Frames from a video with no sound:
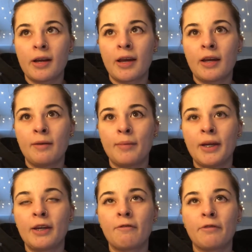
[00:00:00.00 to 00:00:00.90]
and
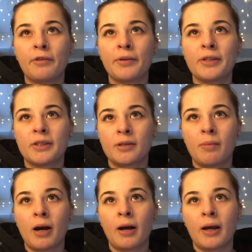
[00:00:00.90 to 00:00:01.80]
being influenced
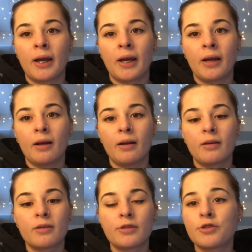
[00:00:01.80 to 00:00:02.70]
by
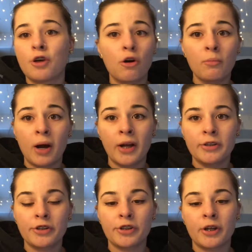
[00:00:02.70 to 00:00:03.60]
so
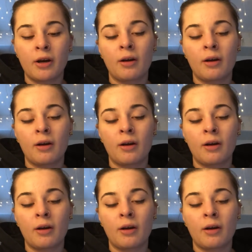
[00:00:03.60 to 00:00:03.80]
much,